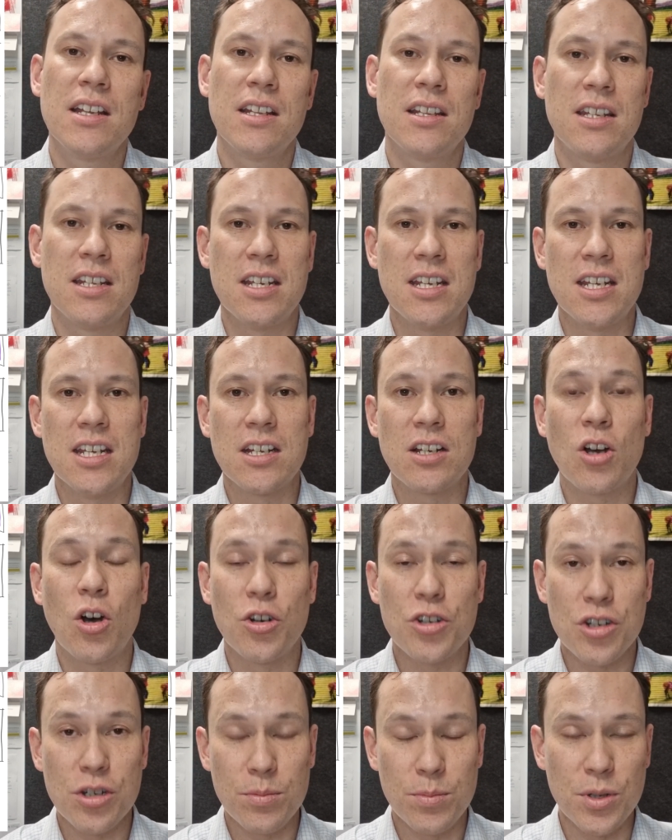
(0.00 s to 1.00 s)
the
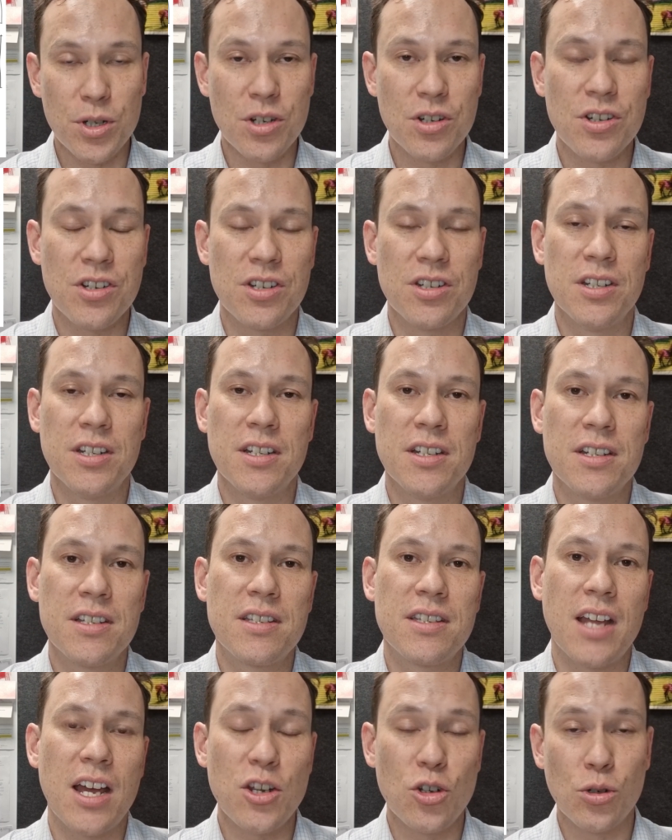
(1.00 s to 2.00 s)

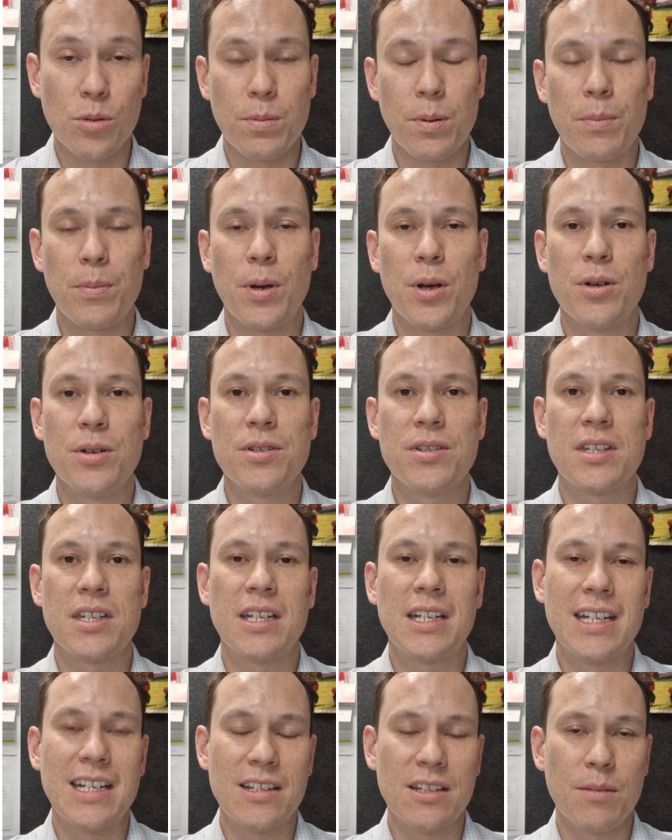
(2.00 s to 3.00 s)
contributions that you're
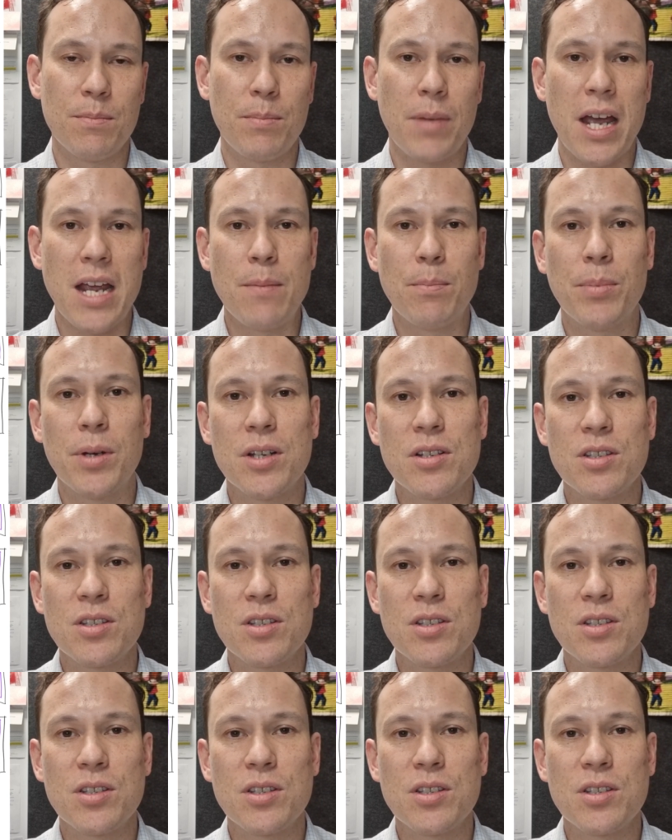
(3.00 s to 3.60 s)
proposing in the paper.